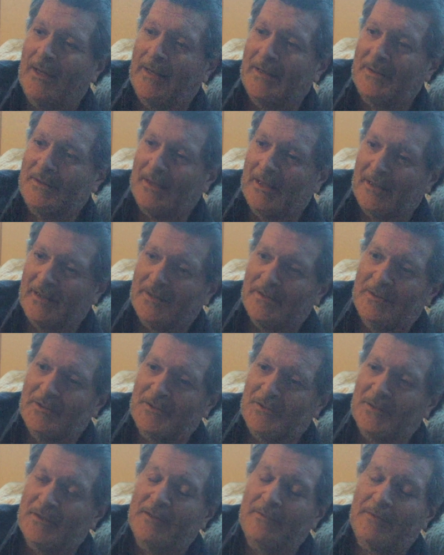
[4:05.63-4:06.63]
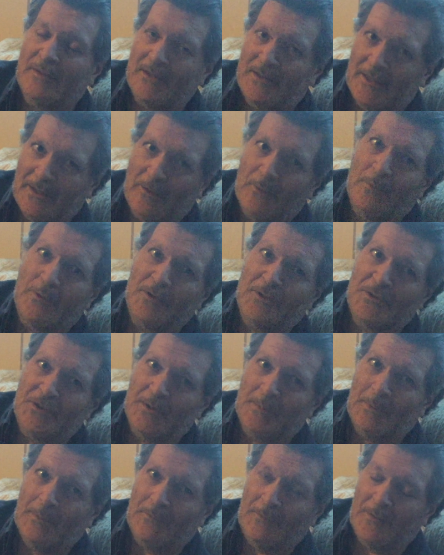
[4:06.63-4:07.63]
and take initiative and take
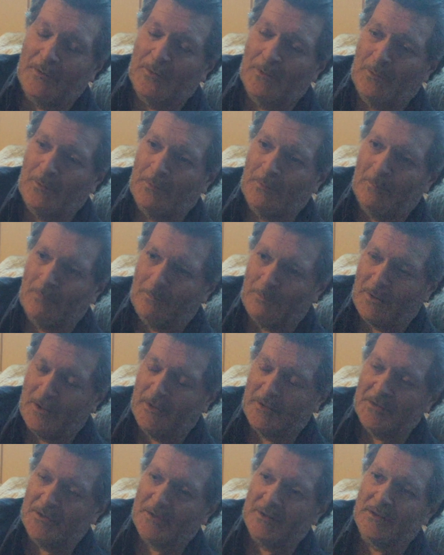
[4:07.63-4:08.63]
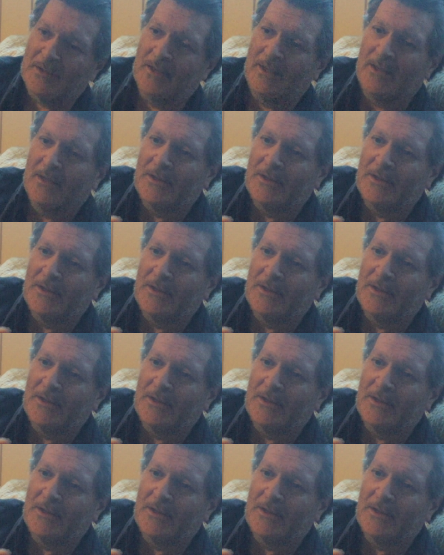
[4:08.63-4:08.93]
ownership of their own projects.